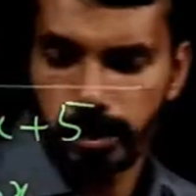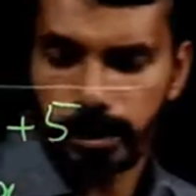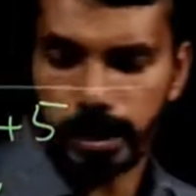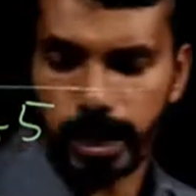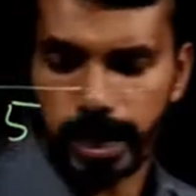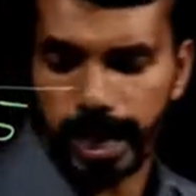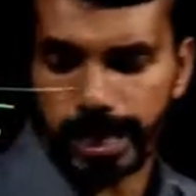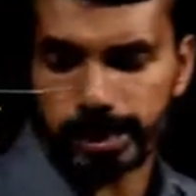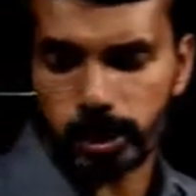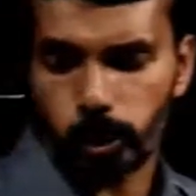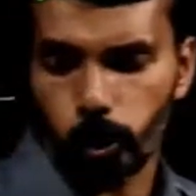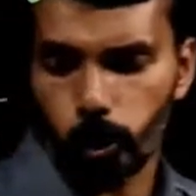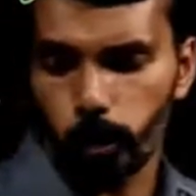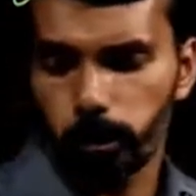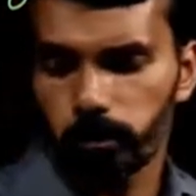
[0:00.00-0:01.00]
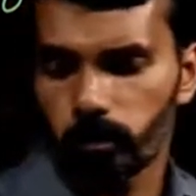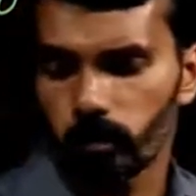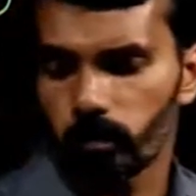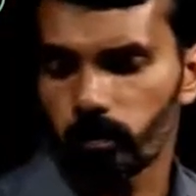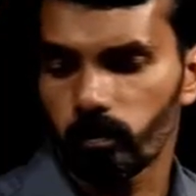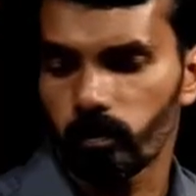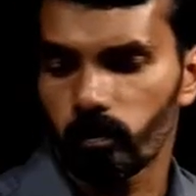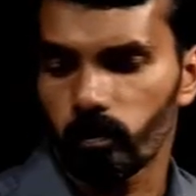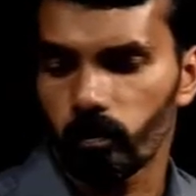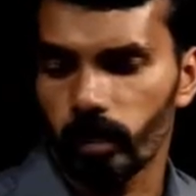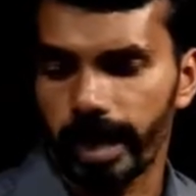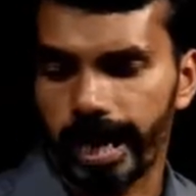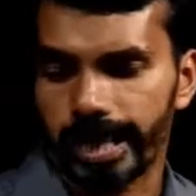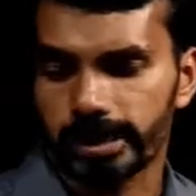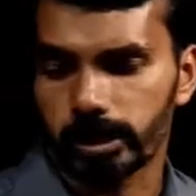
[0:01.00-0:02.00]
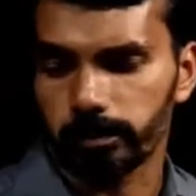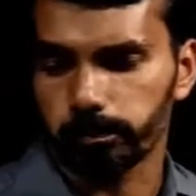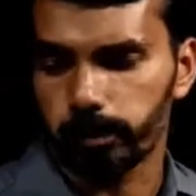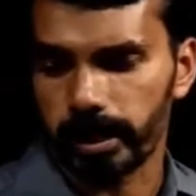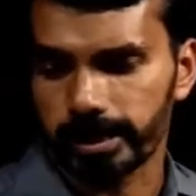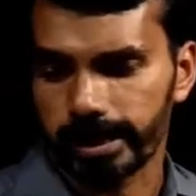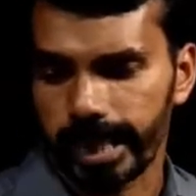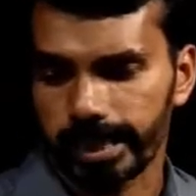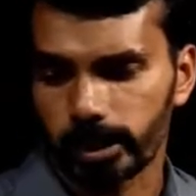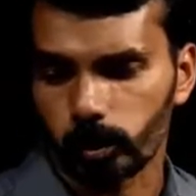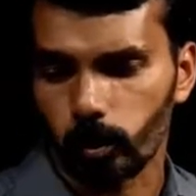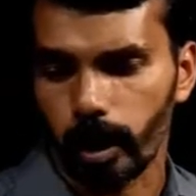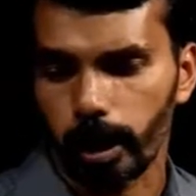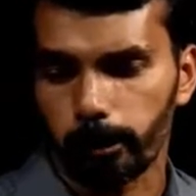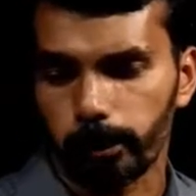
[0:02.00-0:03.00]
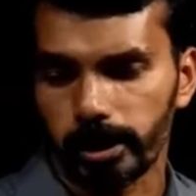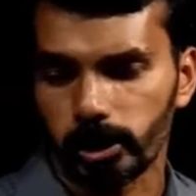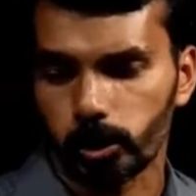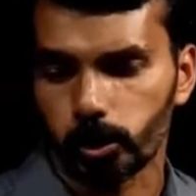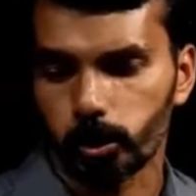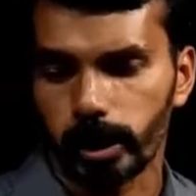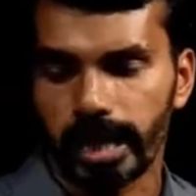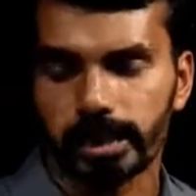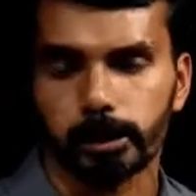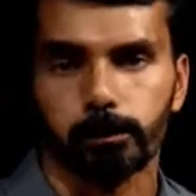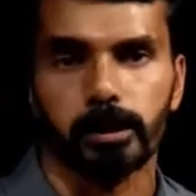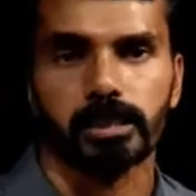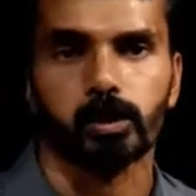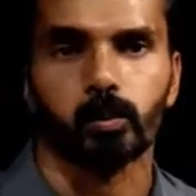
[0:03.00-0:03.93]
3x cube x plus x square plus 2x plus